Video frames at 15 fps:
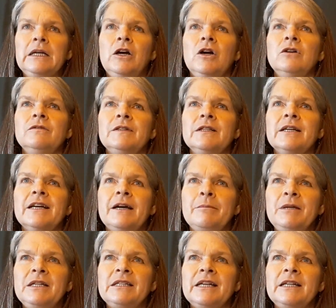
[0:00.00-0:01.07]
over the
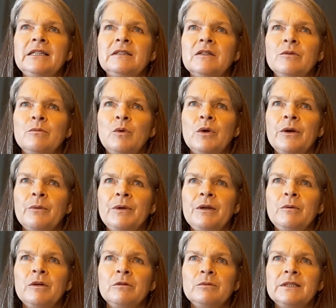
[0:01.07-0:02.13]
coming days, the more we
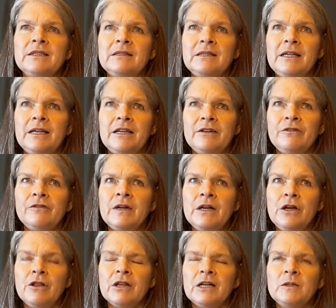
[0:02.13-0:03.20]
will receive
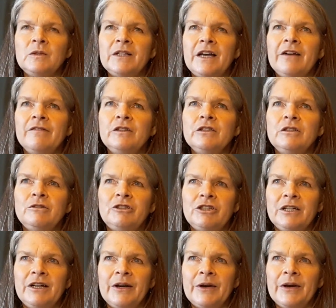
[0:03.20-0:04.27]
those
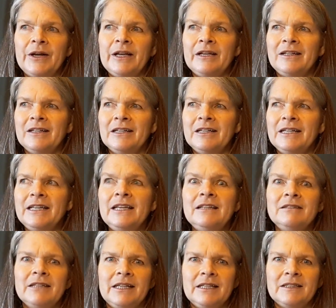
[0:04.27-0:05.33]
evolutionary
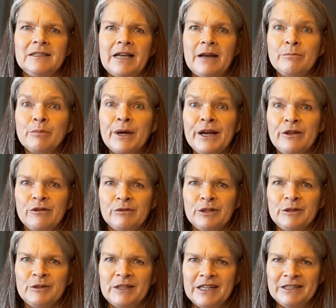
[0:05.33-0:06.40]
healings and
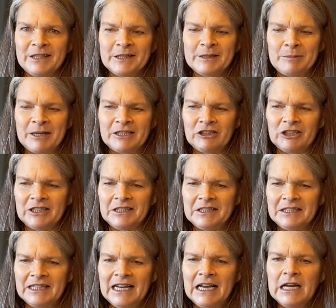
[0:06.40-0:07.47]
breakthroughs and
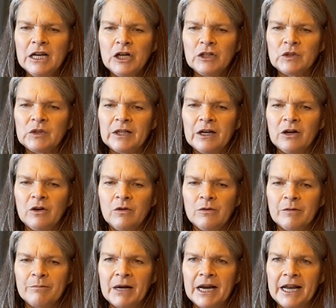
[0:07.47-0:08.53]
expansions. So
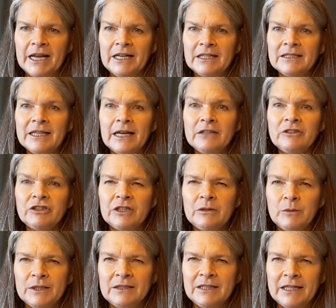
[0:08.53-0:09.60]
my intention
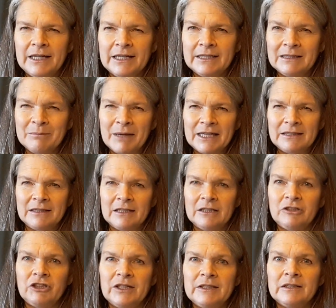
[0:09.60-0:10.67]
with today's
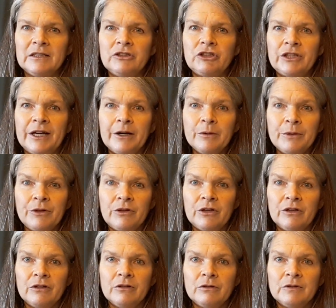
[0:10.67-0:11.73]
message is to share with
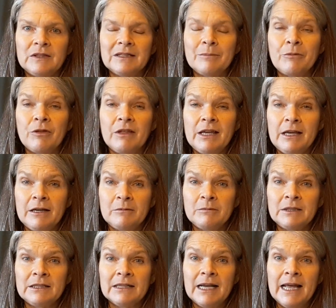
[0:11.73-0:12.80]
you some
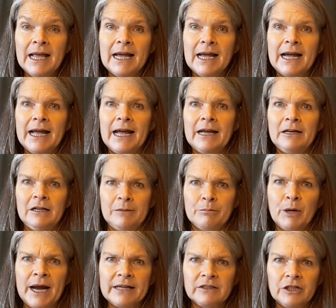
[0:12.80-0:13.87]
themes and
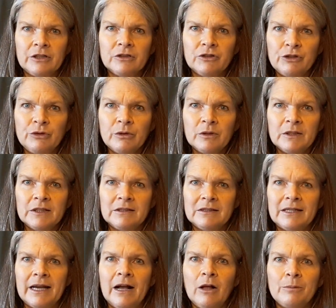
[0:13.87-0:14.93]
practical tools
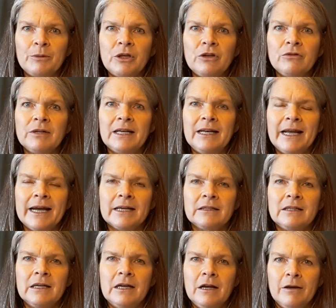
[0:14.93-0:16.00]
to help you connect
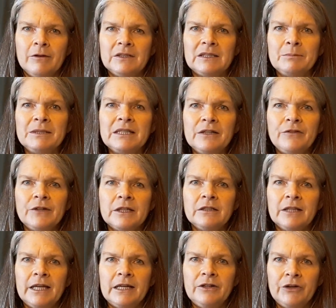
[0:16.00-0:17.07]

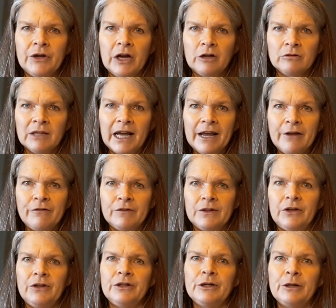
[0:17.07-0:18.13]
specifically in your own life and
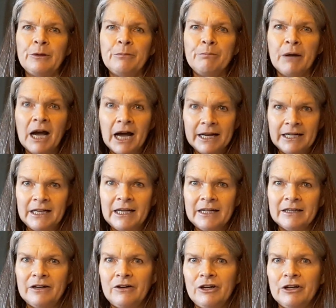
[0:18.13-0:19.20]
in your own body and
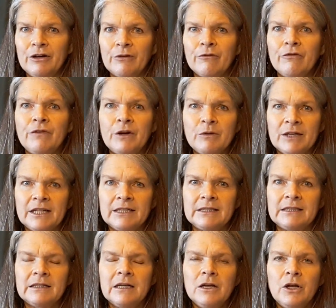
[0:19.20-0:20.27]
in your own
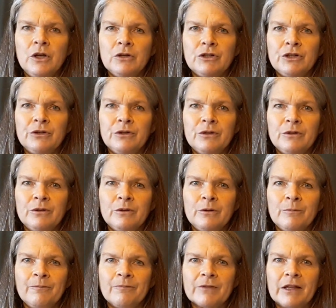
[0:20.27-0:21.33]
focus
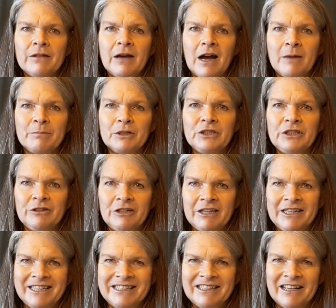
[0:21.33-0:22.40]
to the
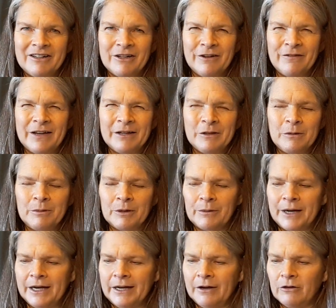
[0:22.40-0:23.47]
opportunities that are available
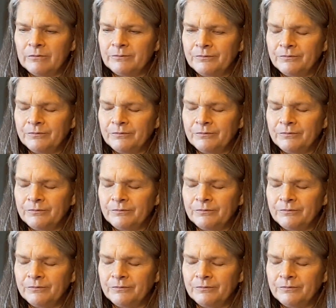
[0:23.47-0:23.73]
right now.